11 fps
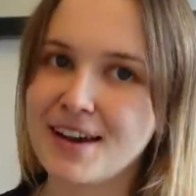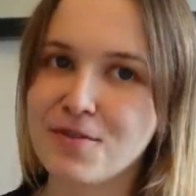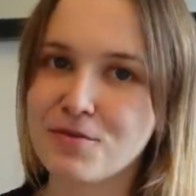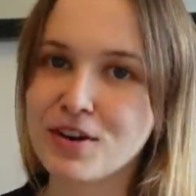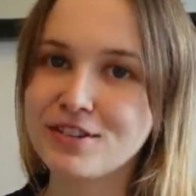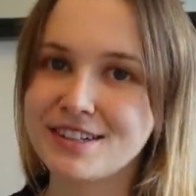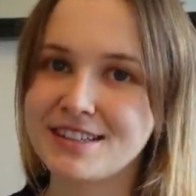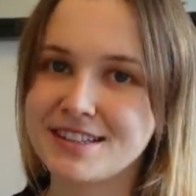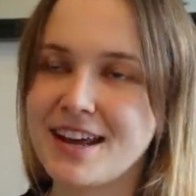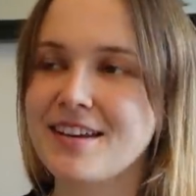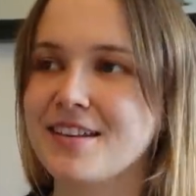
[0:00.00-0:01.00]
Rue's really
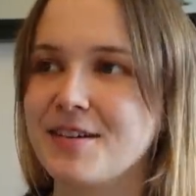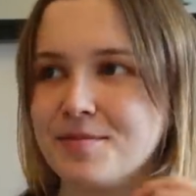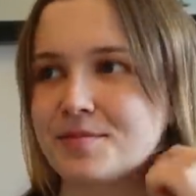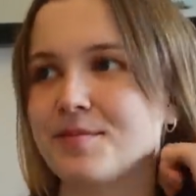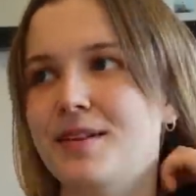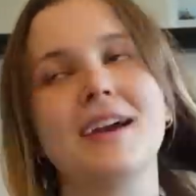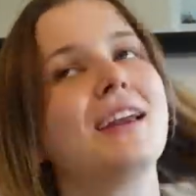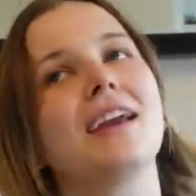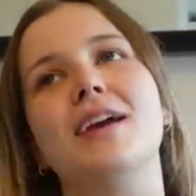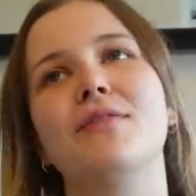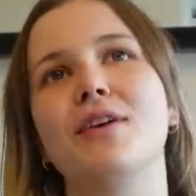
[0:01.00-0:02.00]
scared of them. Like,
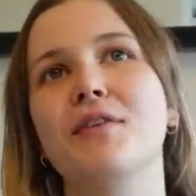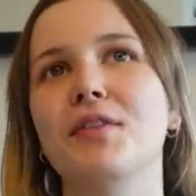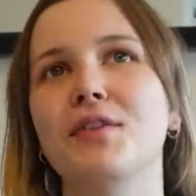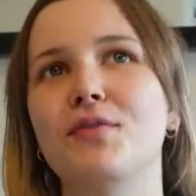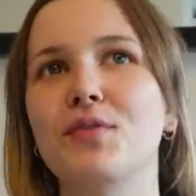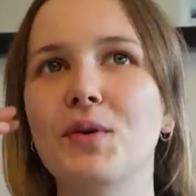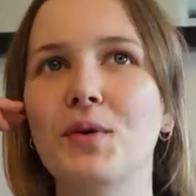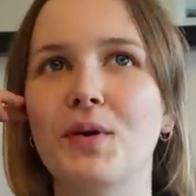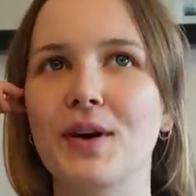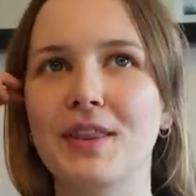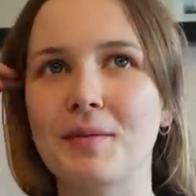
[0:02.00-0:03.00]
if they're on the
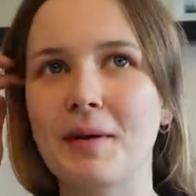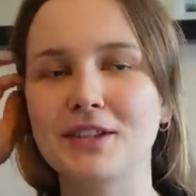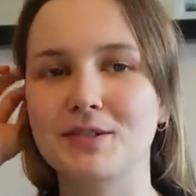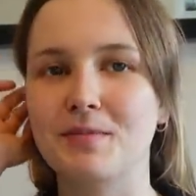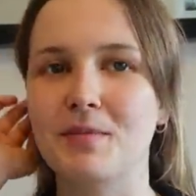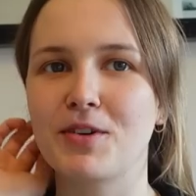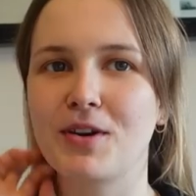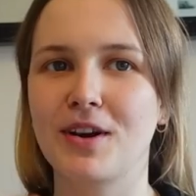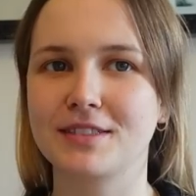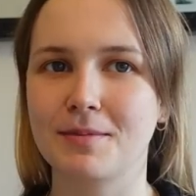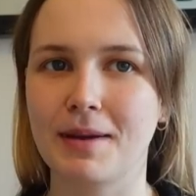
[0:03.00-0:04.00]
floor in the bedroom when Rue
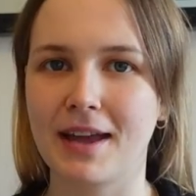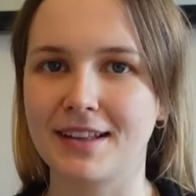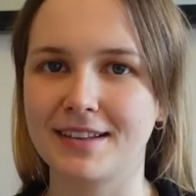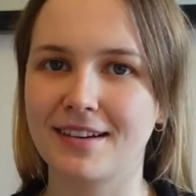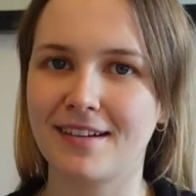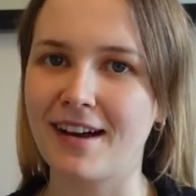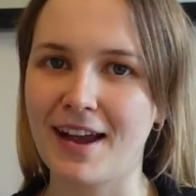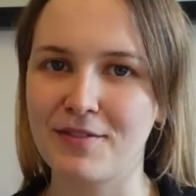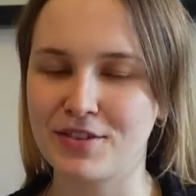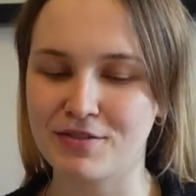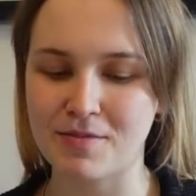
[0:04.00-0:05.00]
goes to bed, I
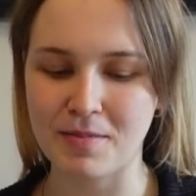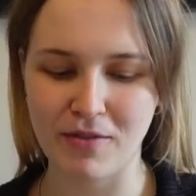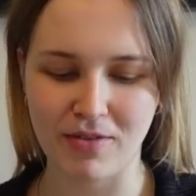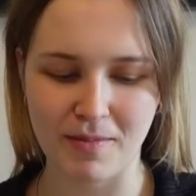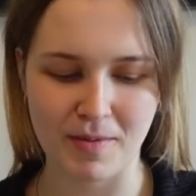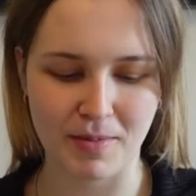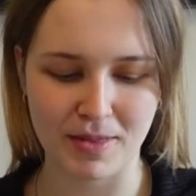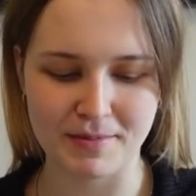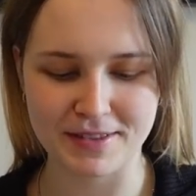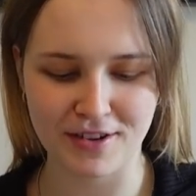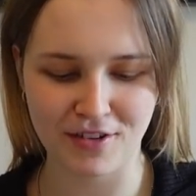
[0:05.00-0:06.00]
have to remove them and put
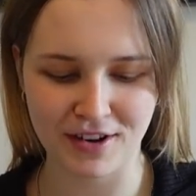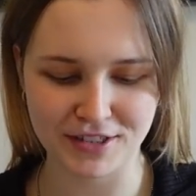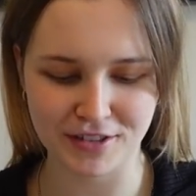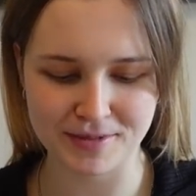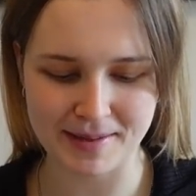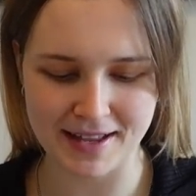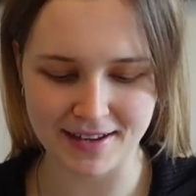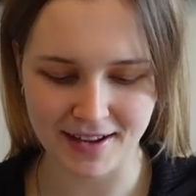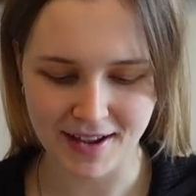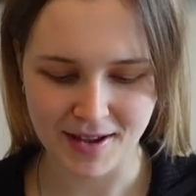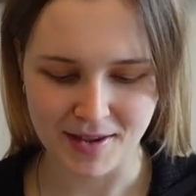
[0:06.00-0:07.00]
them into Horatio's bed
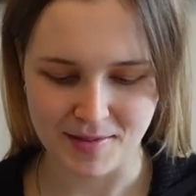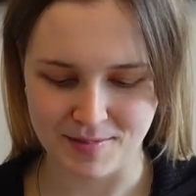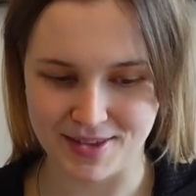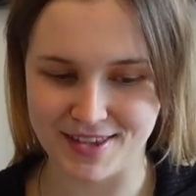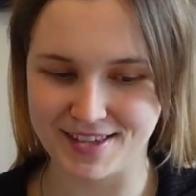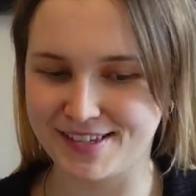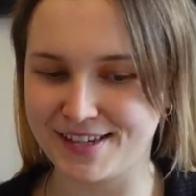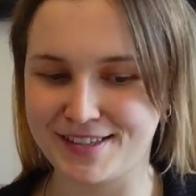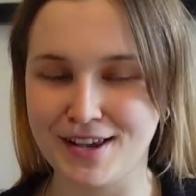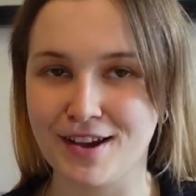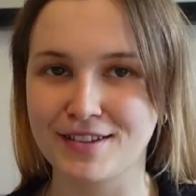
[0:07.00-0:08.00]
because he
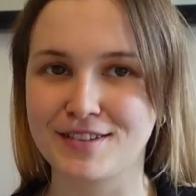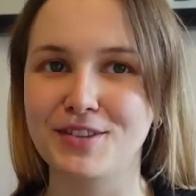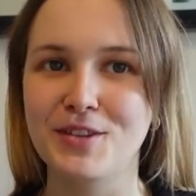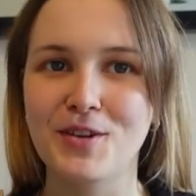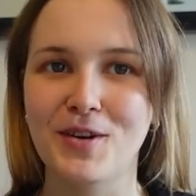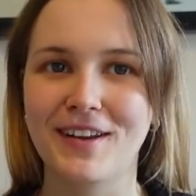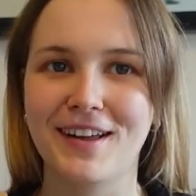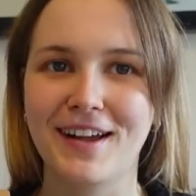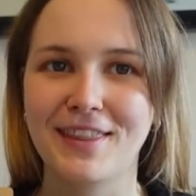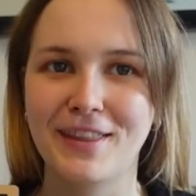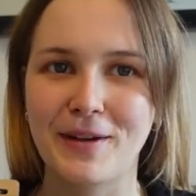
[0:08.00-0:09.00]
does not
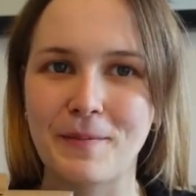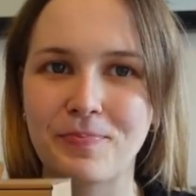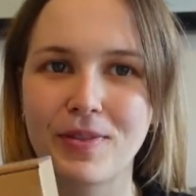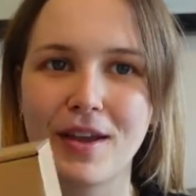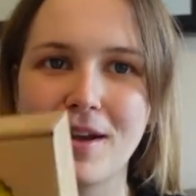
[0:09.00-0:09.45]
like them.